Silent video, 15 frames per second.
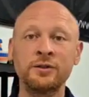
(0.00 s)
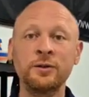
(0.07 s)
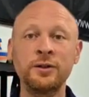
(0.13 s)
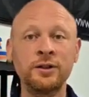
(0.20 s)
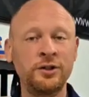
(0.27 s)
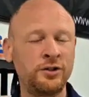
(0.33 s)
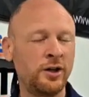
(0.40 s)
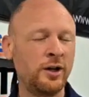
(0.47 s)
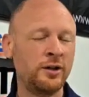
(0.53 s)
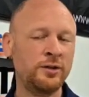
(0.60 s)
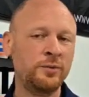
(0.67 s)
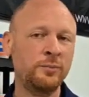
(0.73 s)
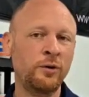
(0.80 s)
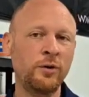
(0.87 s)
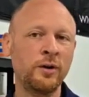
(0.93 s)
is going to
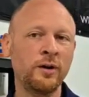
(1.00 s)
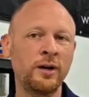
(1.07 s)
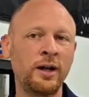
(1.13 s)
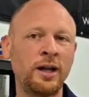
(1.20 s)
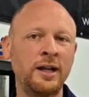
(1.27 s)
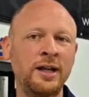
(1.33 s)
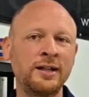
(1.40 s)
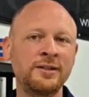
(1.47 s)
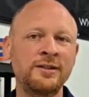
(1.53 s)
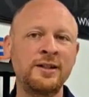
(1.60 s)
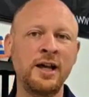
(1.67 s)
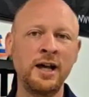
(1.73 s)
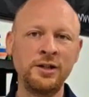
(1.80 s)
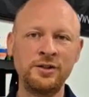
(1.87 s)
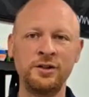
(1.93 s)
charge more. And it's
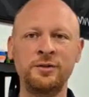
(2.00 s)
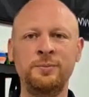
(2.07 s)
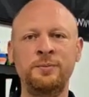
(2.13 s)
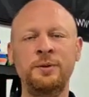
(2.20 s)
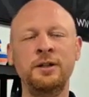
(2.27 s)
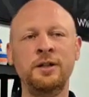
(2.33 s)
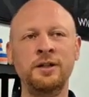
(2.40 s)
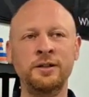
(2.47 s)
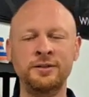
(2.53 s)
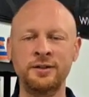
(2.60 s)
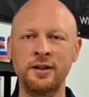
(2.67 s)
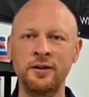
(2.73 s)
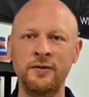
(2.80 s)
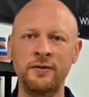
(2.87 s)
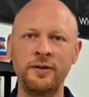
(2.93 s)
not just
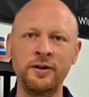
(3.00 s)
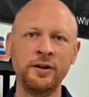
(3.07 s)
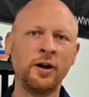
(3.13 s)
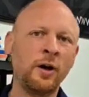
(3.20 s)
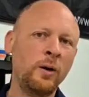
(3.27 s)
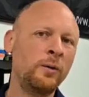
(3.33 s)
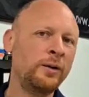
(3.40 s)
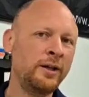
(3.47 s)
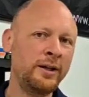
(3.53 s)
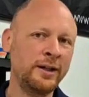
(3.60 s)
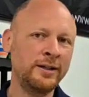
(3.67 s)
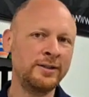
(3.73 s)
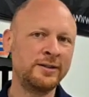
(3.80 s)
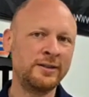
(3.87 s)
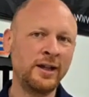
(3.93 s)
because of the
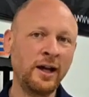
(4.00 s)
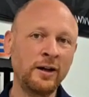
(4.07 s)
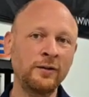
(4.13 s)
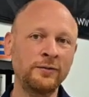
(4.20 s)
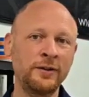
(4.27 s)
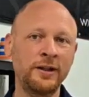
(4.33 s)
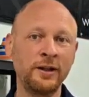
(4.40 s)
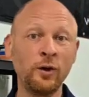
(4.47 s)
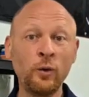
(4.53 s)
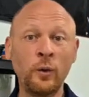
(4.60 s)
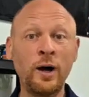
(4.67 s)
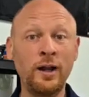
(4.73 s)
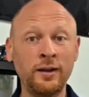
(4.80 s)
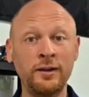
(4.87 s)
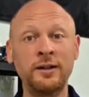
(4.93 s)
coating itself and the
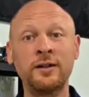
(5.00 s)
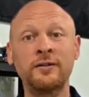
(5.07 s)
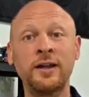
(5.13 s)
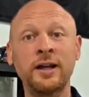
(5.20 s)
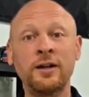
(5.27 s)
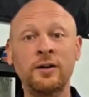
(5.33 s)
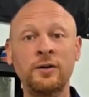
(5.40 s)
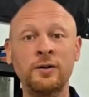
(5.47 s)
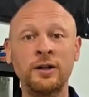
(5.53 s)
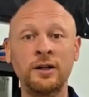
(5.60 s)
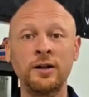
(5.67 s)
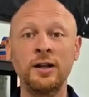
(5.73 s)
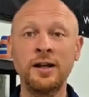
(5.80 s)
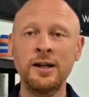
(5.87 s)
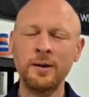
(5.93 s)
quality of that
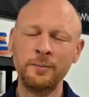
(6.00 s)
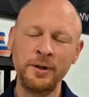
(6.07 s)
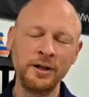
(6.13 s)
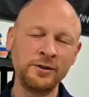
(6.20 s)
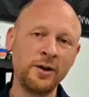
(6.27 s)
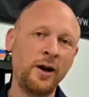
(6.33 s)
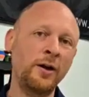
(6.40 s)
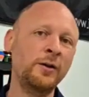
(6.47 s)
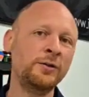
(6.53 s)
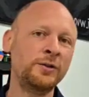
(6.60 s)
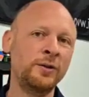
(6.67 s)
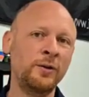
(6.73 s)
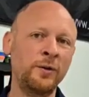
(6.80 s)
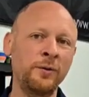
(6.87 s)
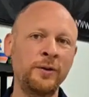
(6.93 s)
coating, but it's
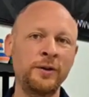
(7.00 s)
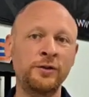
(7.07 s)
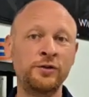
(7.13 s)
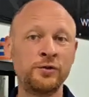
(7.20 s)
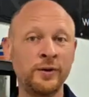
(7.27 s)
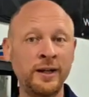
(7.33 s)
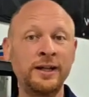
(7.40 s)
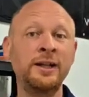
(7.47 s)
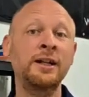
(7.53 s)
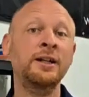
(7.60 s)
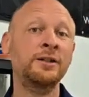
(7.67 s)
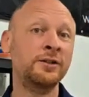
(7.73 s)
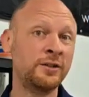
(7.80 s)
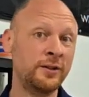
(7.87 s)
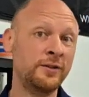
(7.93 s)
also the training
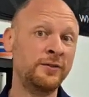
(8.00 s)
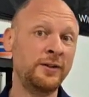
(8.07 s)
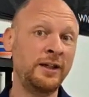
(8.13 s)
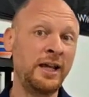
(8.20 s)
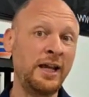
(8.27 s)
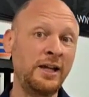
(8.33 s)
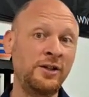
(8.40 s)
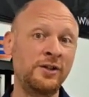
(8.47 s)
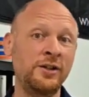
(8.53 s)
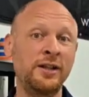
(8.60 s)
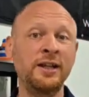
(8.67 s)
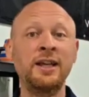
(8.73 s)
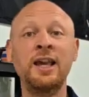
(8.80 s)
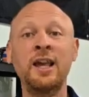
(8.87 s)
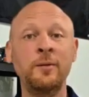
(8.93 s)
and
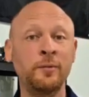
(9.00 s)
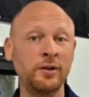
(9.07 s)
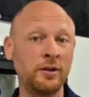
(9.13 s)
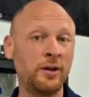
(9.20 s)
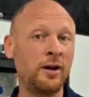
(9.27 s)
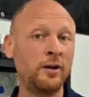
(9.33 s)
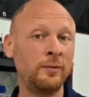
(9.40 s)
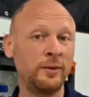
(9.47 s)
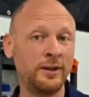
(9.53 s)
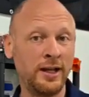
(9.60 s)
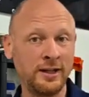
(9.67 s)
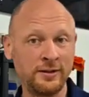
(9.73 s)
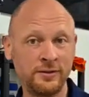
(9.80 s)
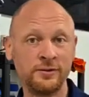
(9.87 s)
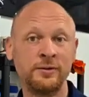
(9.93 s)
certification that came along with
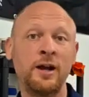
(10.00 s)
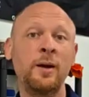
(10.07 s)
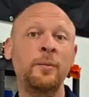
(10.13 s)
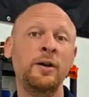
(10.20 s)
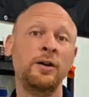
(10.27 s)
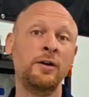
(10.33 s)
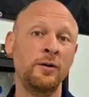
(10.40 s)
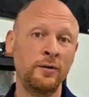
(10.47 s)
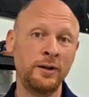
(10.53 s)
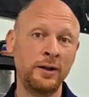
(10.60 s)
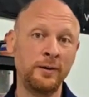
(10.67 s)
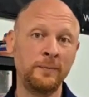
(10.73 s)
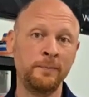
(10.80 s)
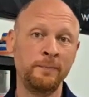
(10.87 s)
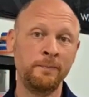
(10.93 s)
that ceramic
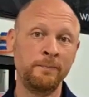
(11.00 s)
coating.